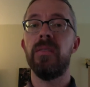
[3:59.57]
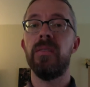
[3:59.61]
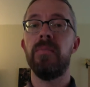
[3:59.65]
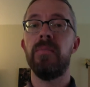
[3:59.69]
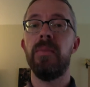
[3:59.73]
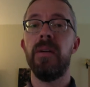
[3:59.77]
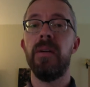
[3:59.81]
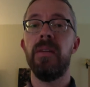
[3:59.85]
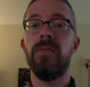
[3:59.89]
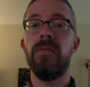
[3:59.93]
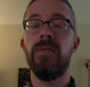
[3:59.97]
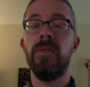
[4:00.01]

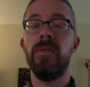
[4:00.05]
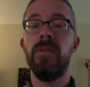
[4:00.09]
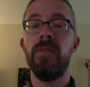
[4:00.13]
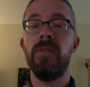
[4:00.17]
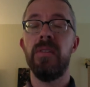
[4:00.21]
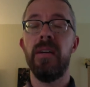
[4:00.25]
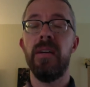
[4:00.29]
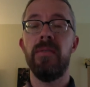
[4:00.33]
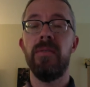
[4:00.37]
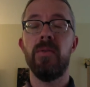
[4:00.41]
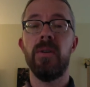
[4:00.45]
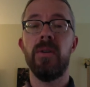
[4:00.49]
But if students
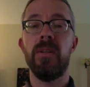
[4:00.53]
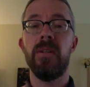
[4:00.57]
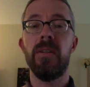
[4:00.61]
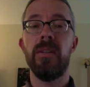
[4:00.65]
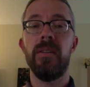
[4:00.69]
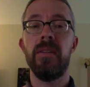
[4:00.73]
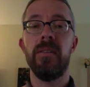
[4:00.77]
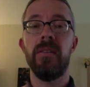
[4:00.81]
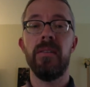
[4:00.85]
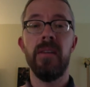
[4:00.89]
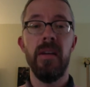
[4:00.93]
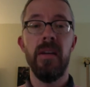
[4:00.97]
have
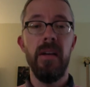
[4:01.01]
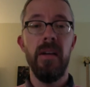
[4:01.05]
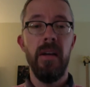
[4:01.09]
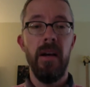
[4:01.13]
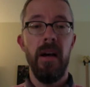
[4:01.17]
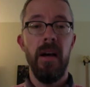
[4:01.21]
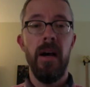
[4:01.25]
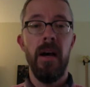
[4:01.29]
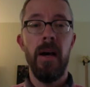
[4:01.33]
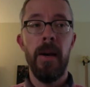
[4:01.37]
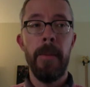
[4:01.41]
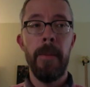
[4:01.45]
questions,
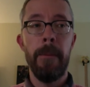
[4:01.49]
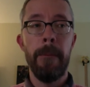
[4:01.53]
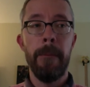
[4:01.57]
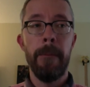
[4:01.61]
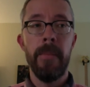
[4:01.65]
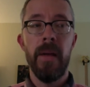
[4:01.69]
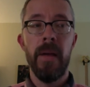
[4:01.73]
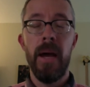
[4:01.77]
um,